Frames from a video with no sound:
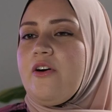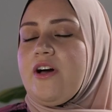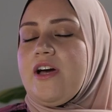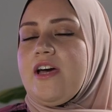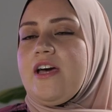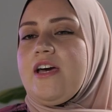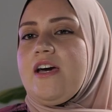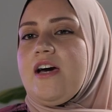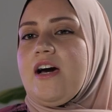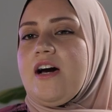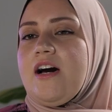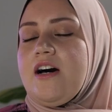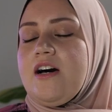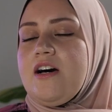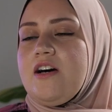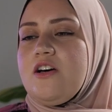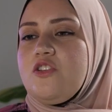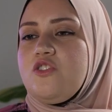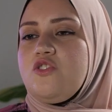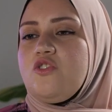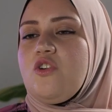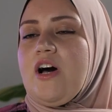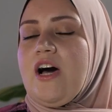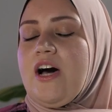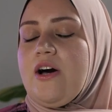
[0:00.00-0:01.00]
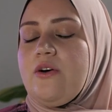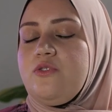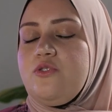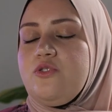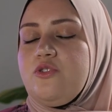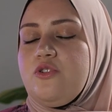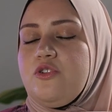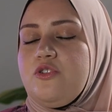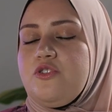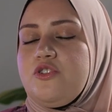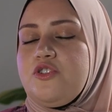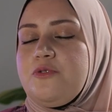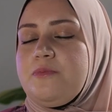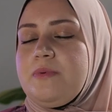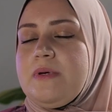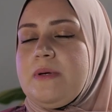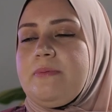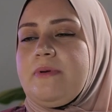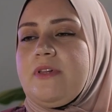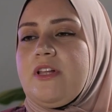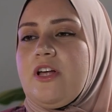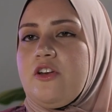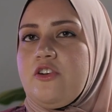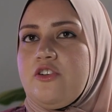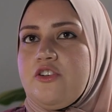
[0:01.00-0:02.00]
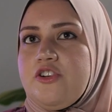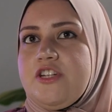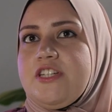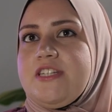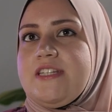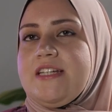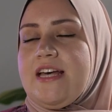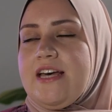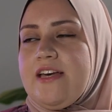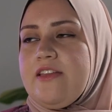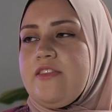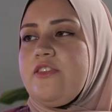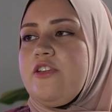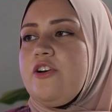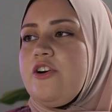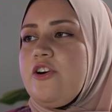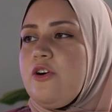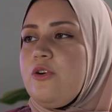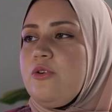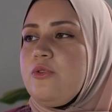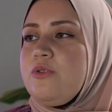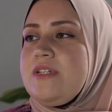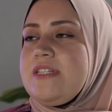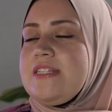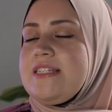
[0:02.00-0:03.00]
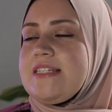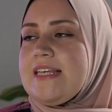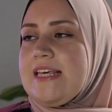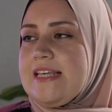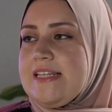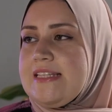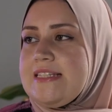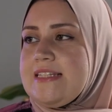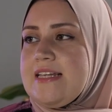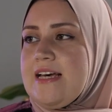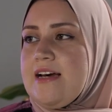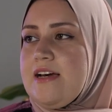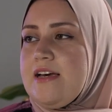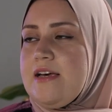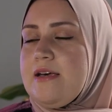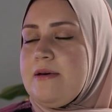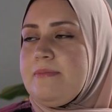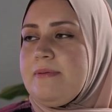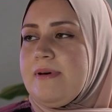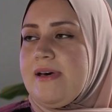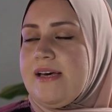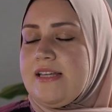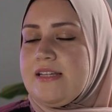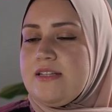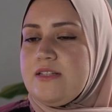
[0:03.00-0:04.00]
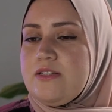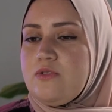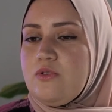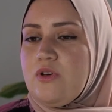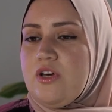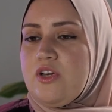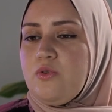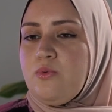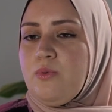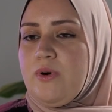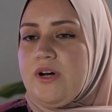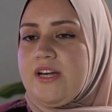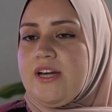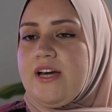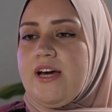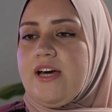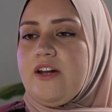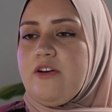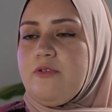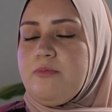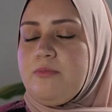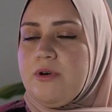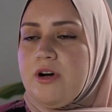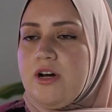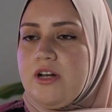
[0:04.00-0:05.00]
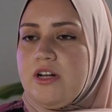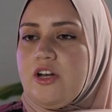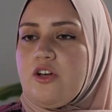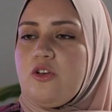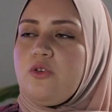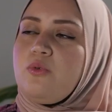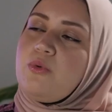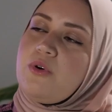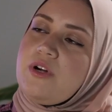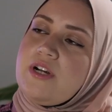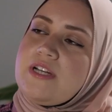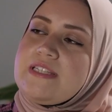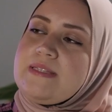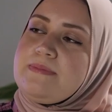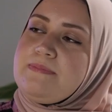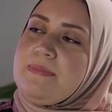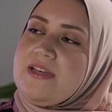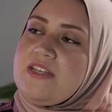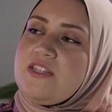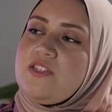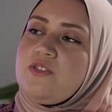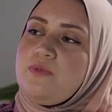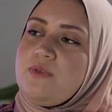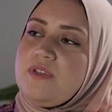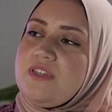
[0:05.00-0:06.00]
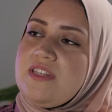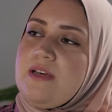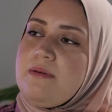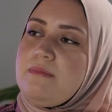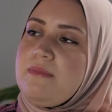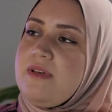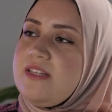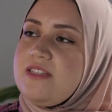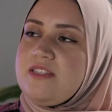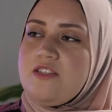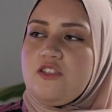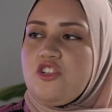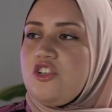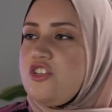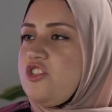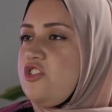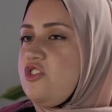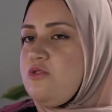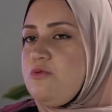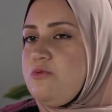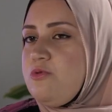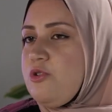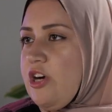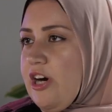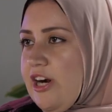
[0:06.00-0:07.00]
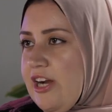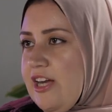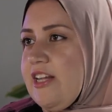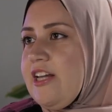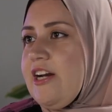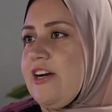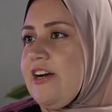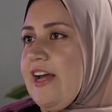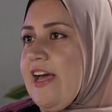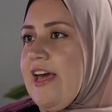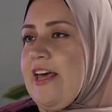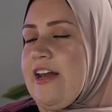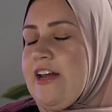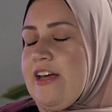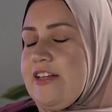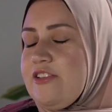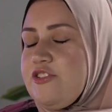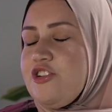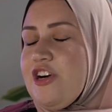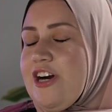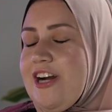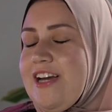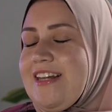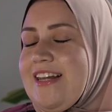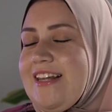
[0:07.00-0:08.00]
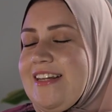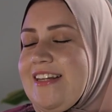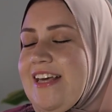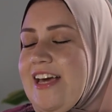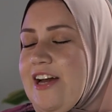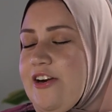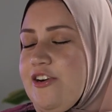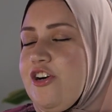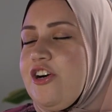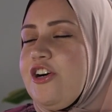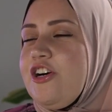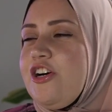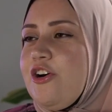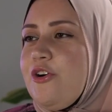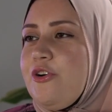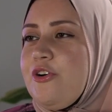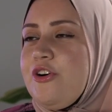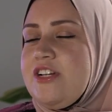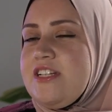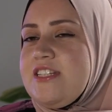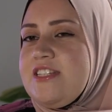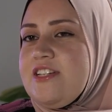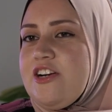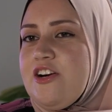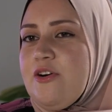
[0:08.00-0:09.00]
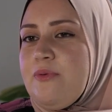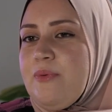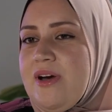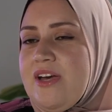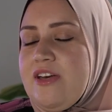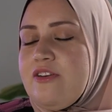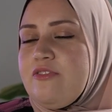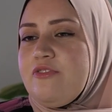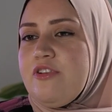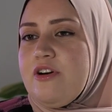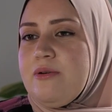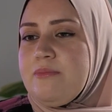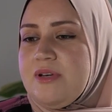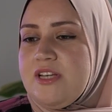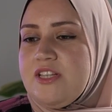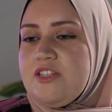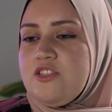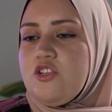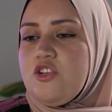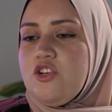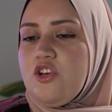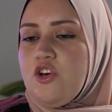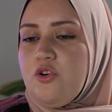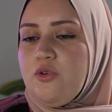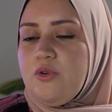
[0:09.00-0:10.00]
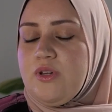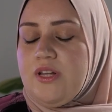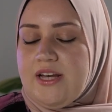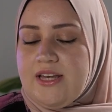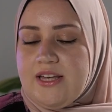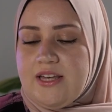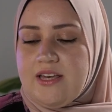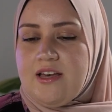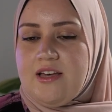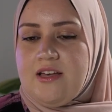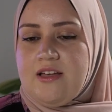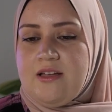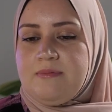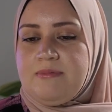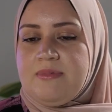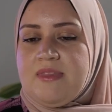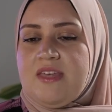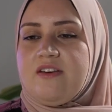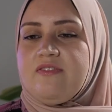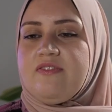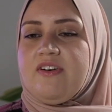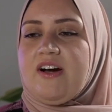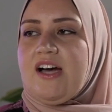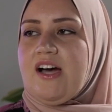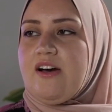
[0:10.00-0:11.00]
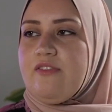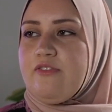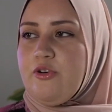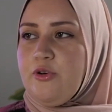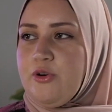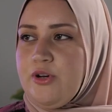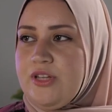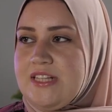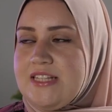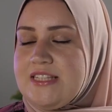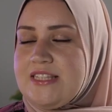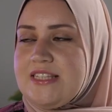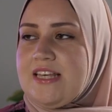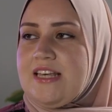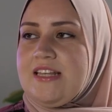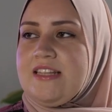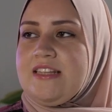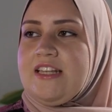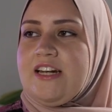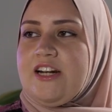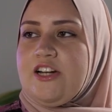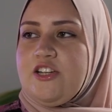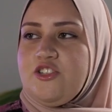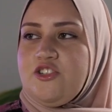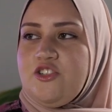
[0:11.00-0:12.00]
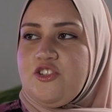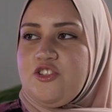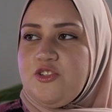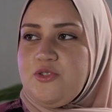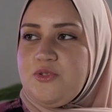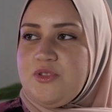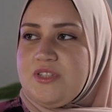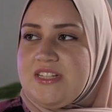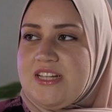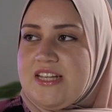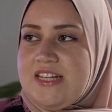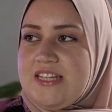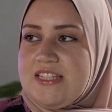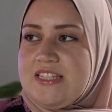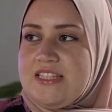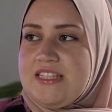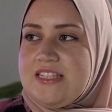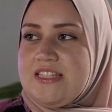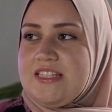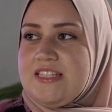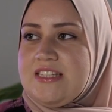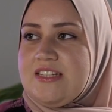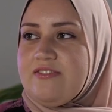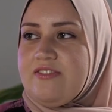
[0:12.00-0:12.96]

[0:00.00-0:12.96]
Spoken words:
Okay, so how do people understand their own skin type and what kind of product works best with them? Is it just trial and error, or is there a way for me to know, like, if I have oily skin, then I should use this.